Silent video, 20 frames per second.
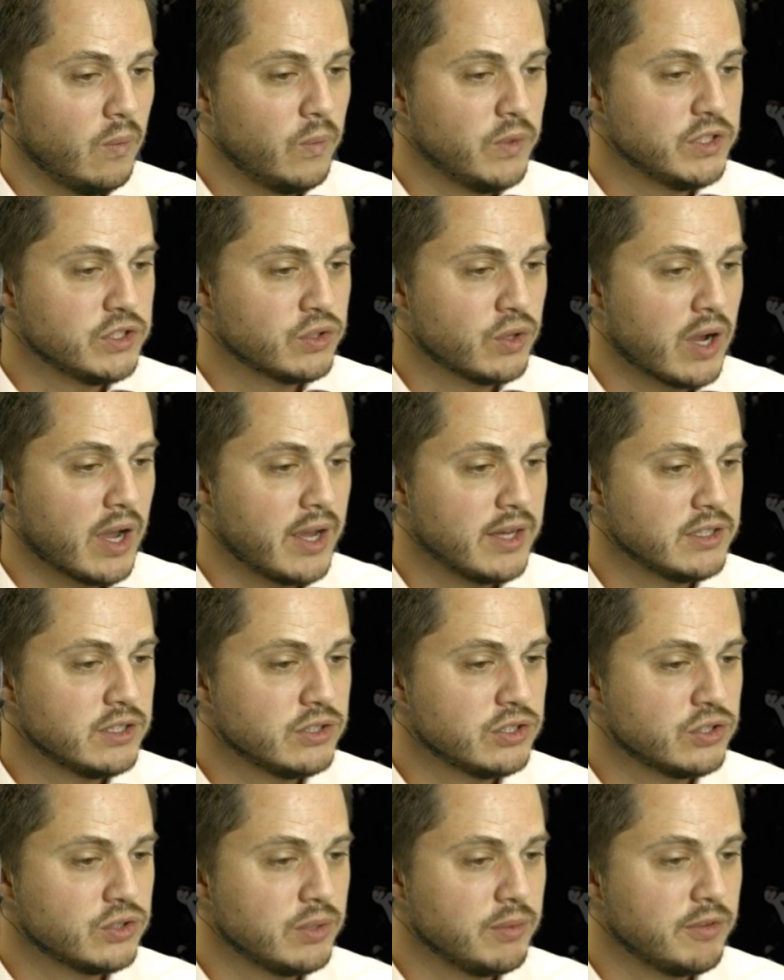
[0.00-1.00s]
When trying to
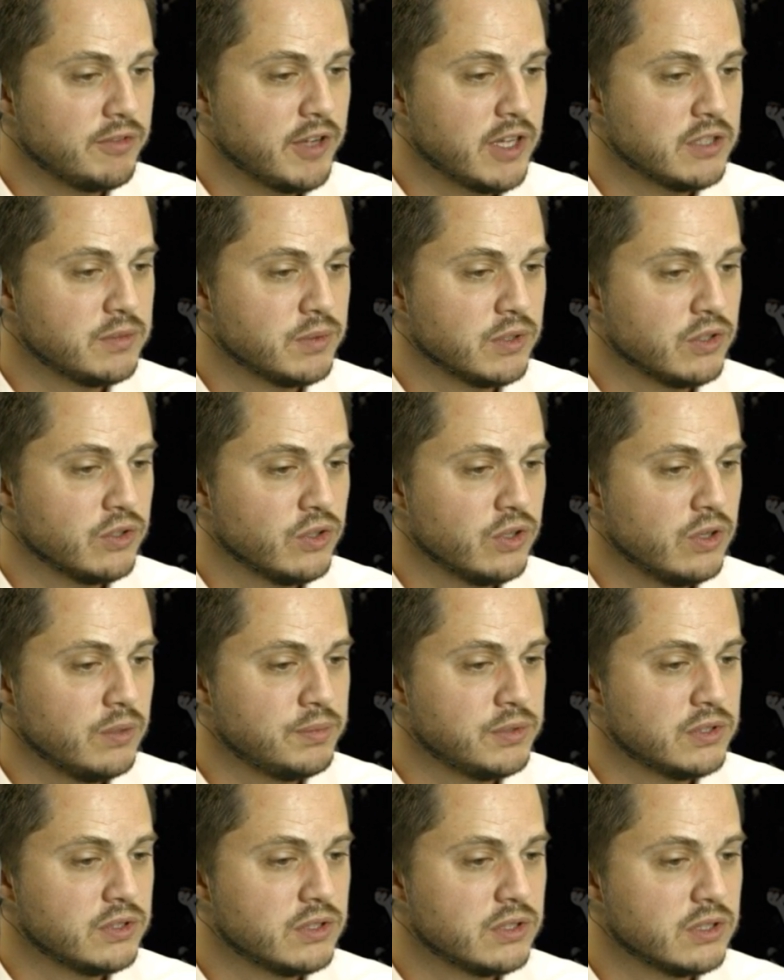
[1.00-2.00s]
stream to Facebook
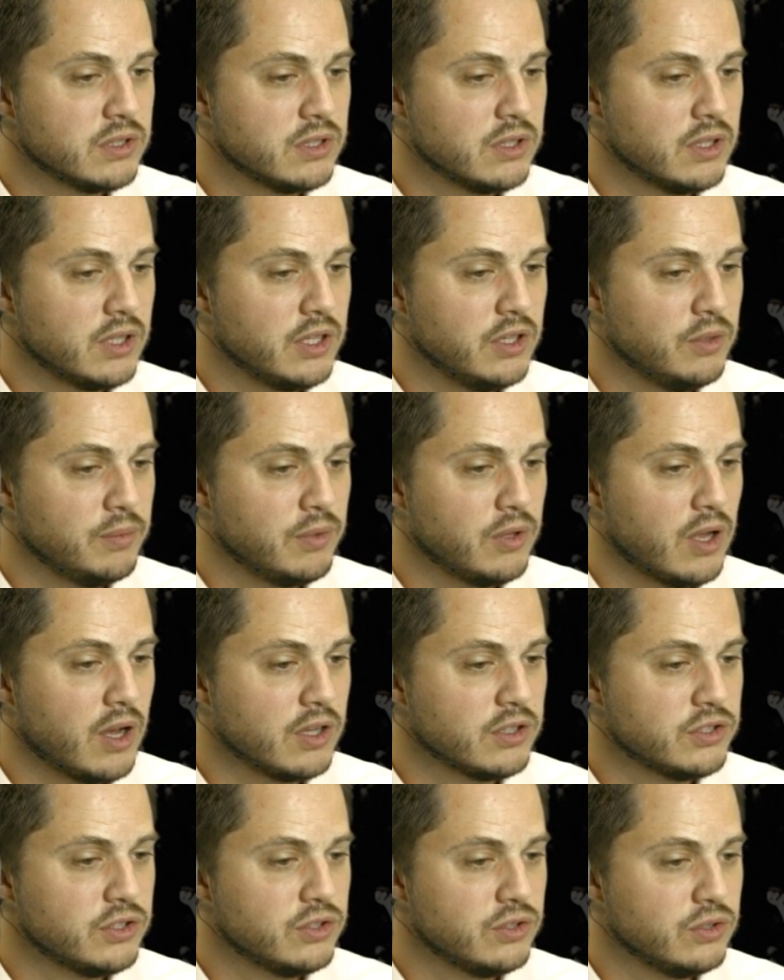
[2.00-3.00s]
groups that you
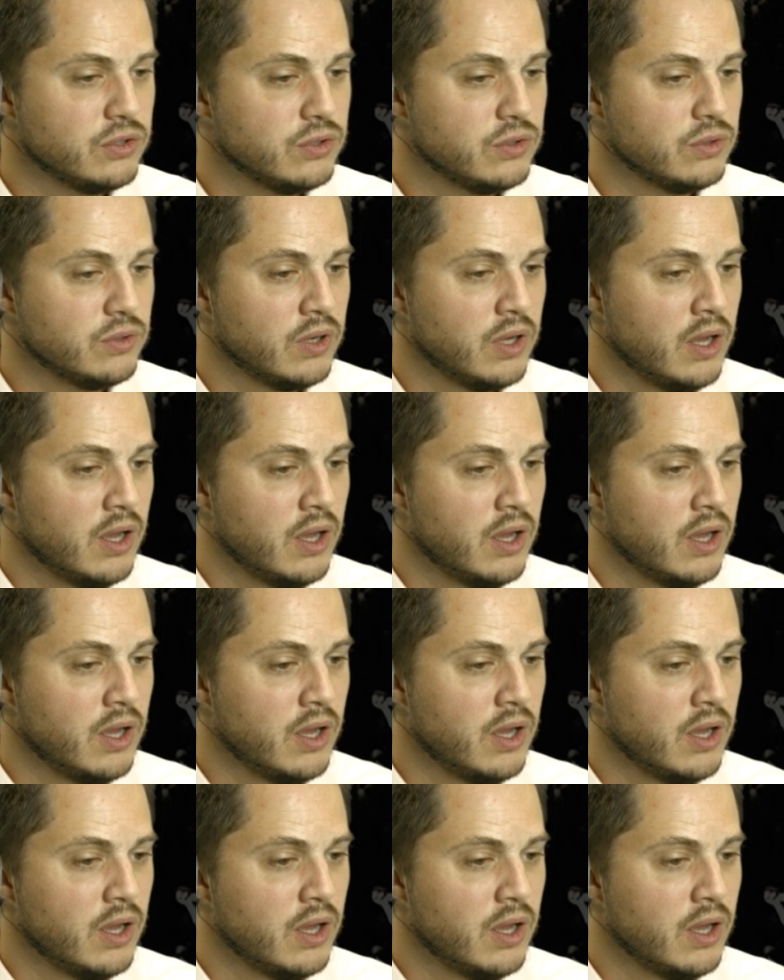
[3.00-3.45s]
belong to,